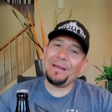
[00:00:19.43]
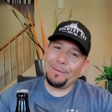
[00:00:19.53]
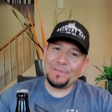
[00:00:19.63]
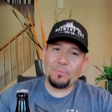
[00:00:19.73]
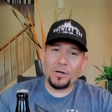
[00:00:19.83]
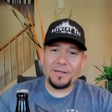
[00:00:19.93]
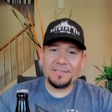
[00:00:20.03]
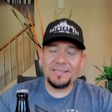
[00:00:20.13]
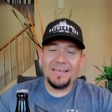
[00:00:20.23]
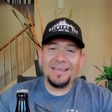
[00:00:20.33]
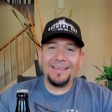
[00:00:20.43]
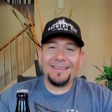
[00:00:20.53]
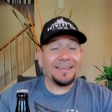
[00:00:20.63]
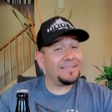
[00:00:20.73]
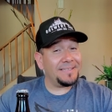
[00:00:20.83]
My name is Marcus,
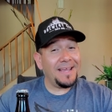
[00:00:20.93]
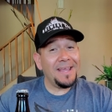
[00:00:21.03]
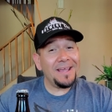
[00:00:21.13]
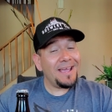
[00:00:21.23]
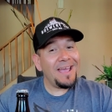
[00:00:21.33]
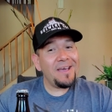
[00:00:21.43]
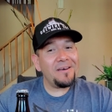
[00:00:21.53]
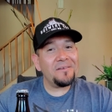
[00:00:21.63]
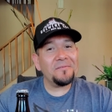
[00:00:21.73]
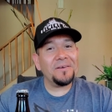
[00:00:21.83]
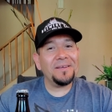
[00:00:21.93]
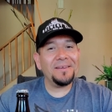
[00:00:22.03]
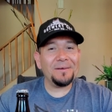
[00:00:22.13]
and today I have